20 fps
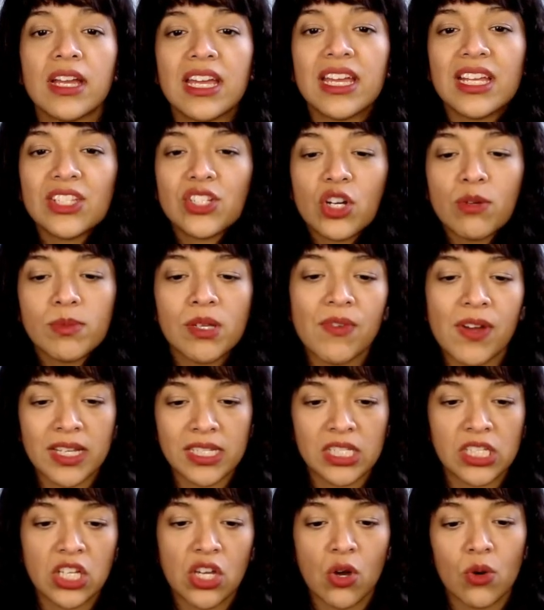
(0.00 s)
in terms of
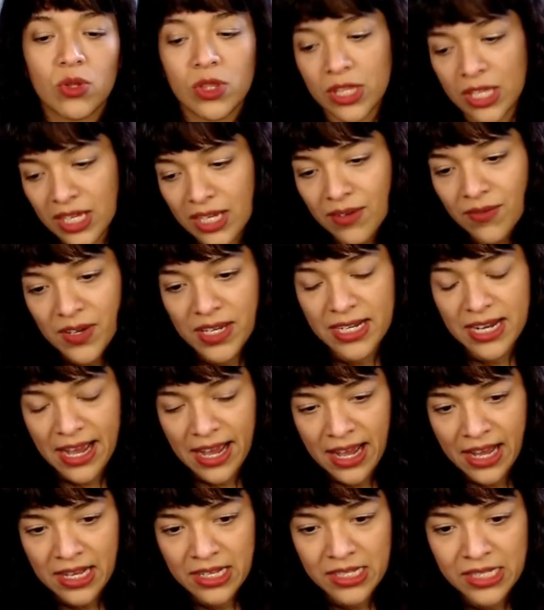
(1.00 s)
SEO, think of it
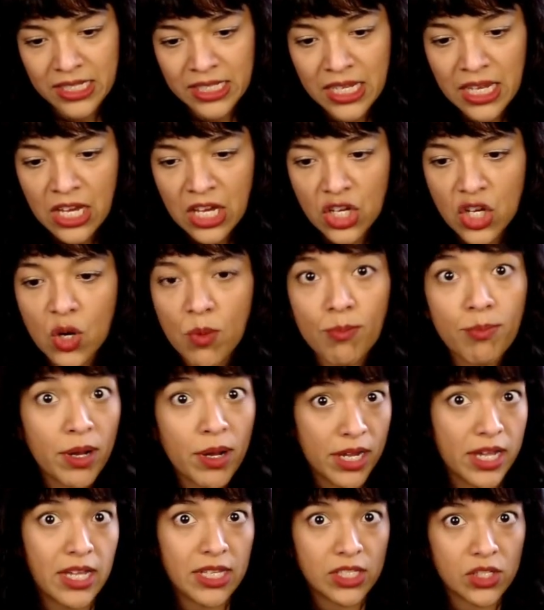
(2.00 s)
as your
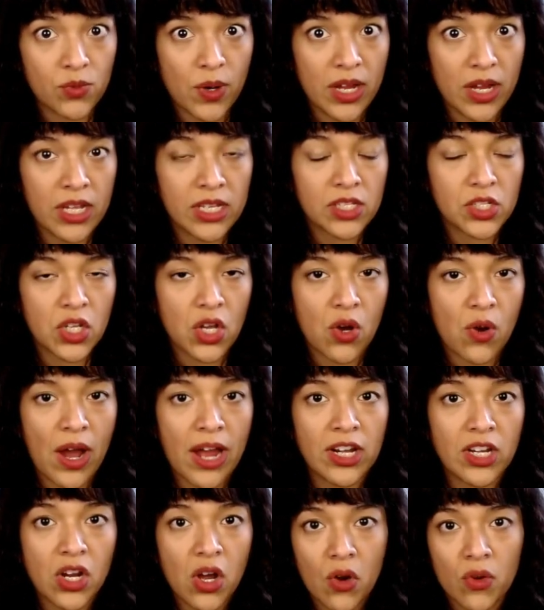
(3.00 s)
buckets, right? So I
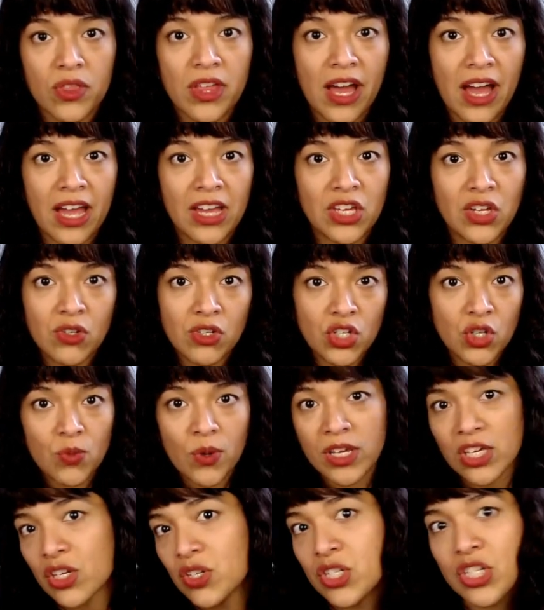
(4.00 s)
know that you do
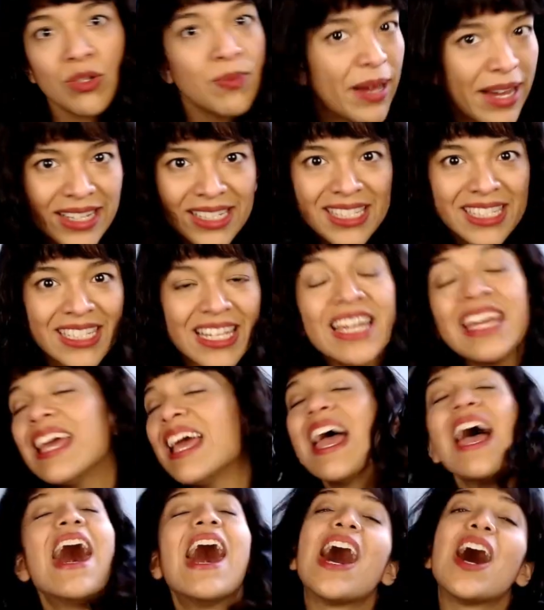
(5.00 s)
what you do best.
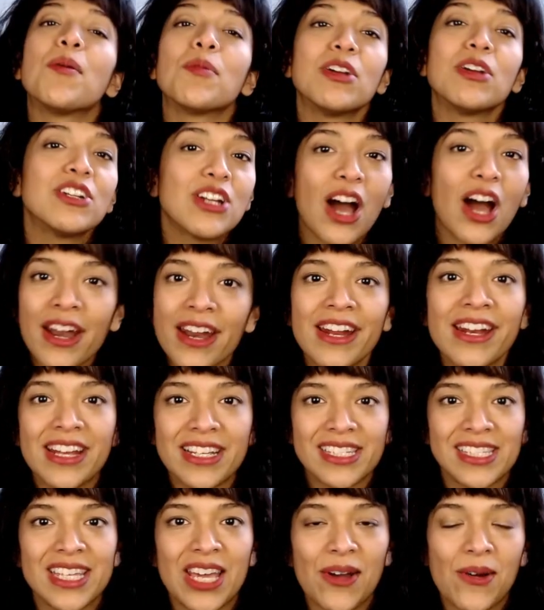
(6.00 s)
You're not an
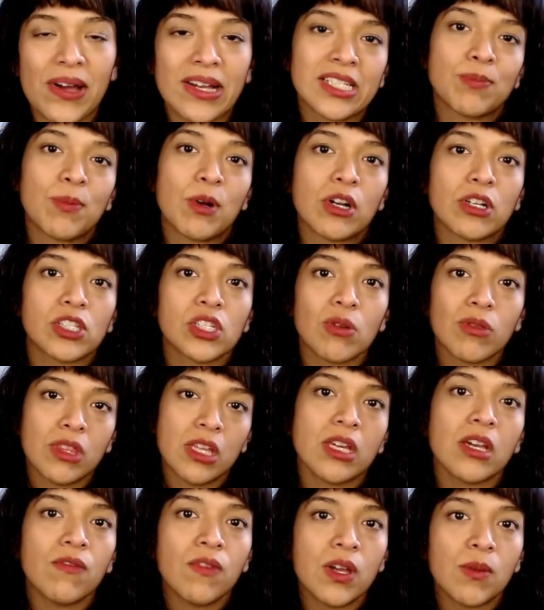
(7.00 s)
SEO expert, so
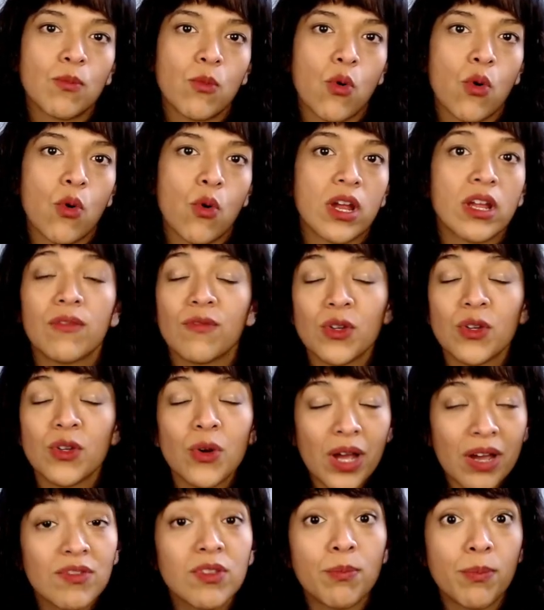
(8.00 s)
think of it more, and if you don't
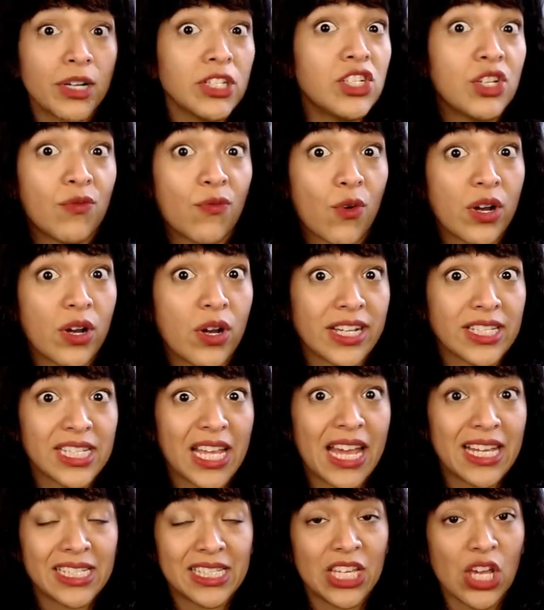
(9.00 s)
have the budget for an
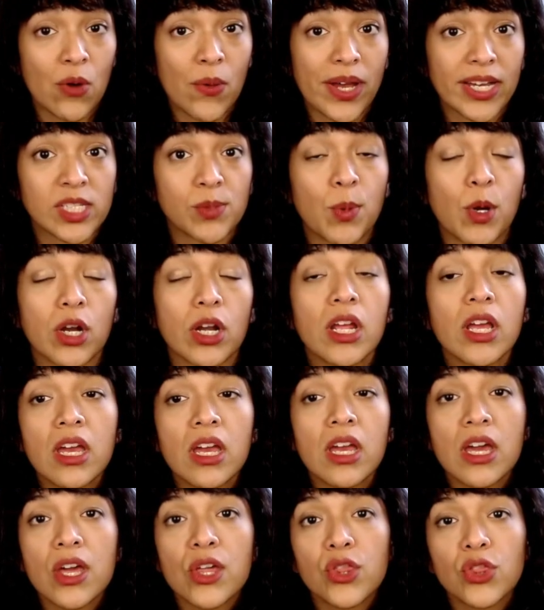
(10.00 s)
SEO expert,
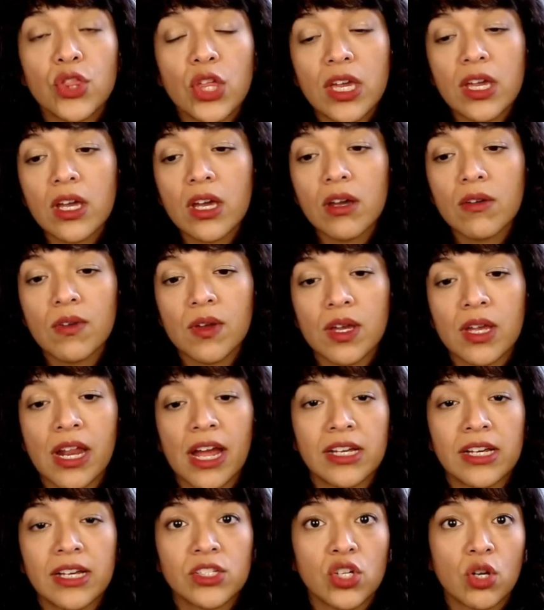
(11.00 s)
think of it
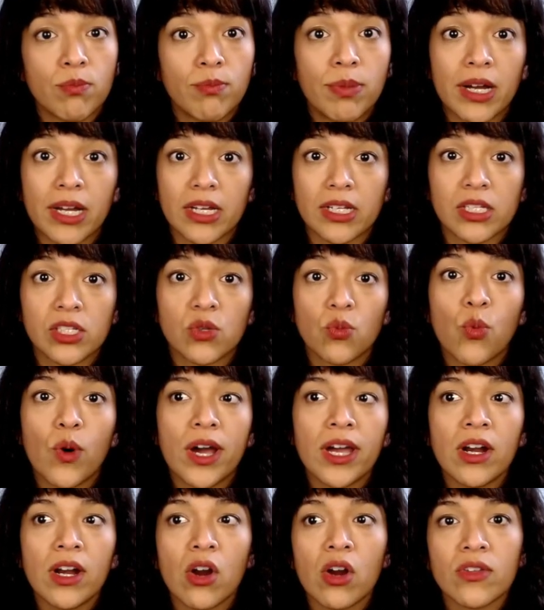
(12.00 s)
as your buckets.
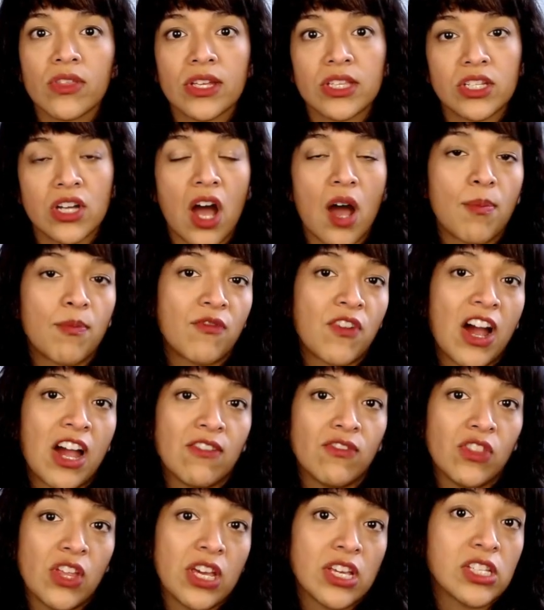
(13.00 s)
What are the top 5
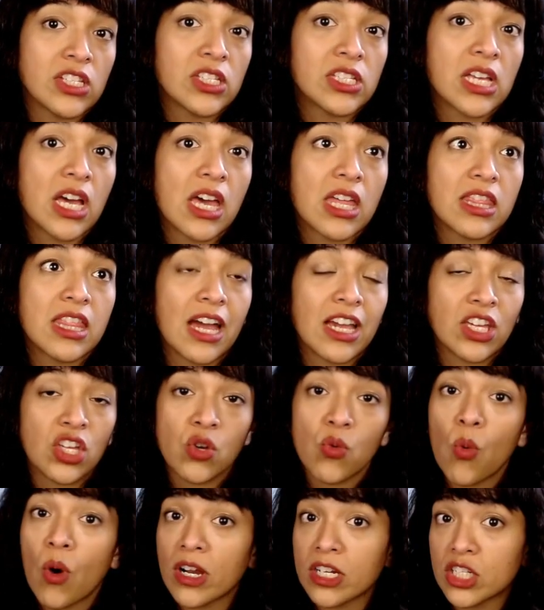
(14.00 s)
things that you
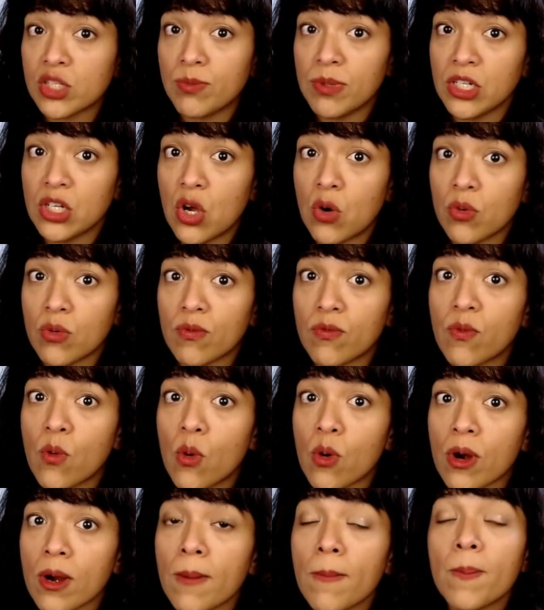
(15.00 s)
want to be known
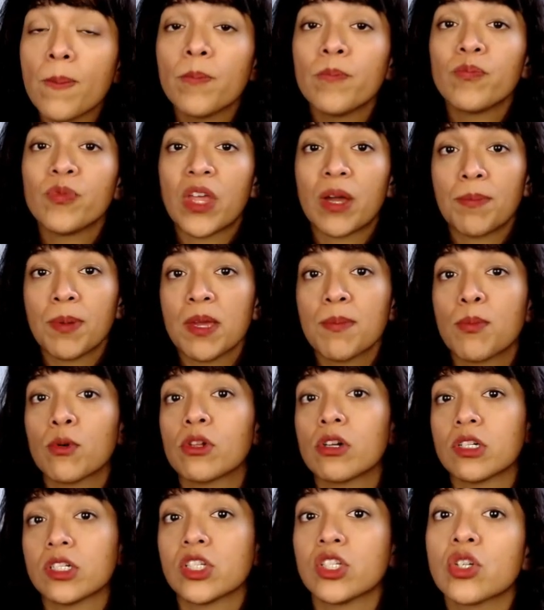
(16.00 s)
for that people
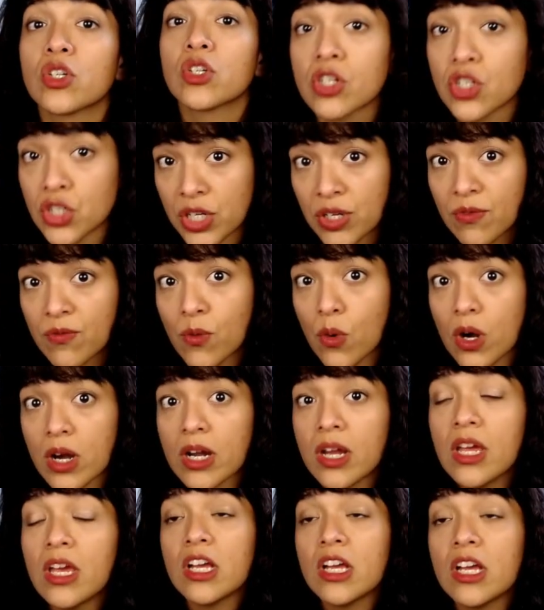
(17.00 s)
are searching for?
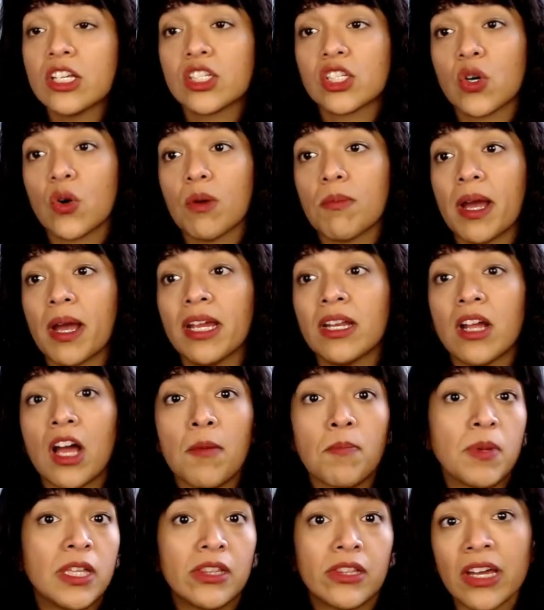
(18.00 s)
So it might not
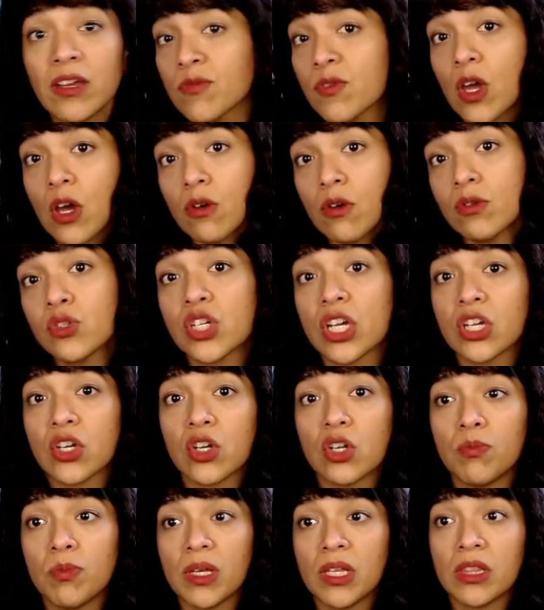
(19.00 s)
be life coach, it
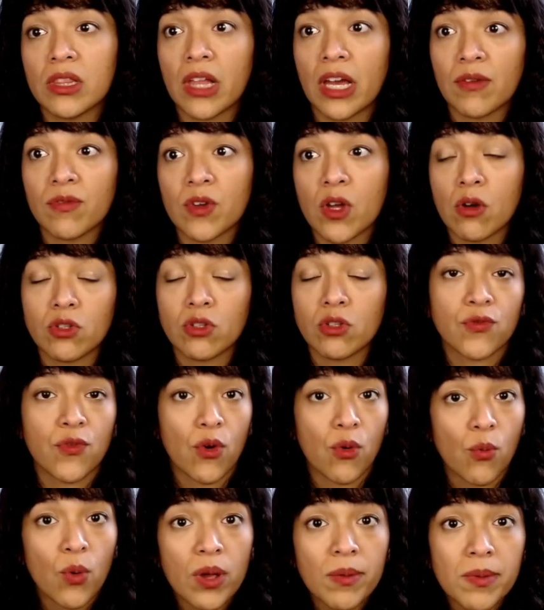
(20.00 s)
could be life coach
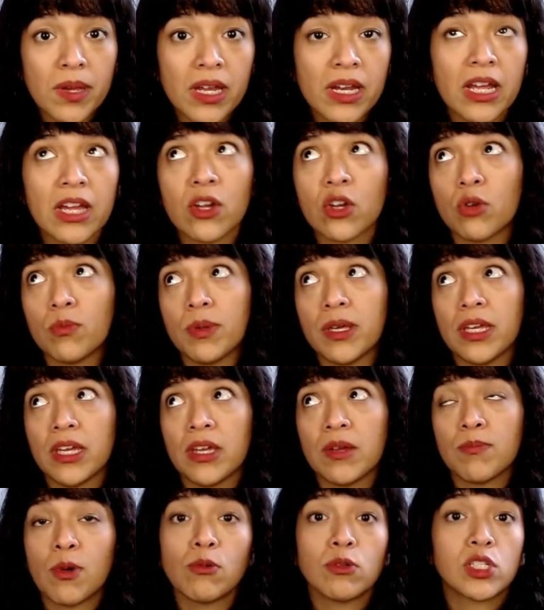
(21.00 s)
for women, it could
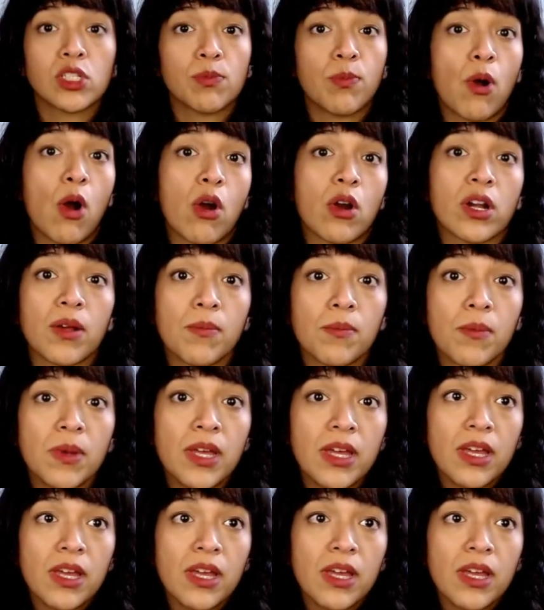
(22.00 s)
be postpartum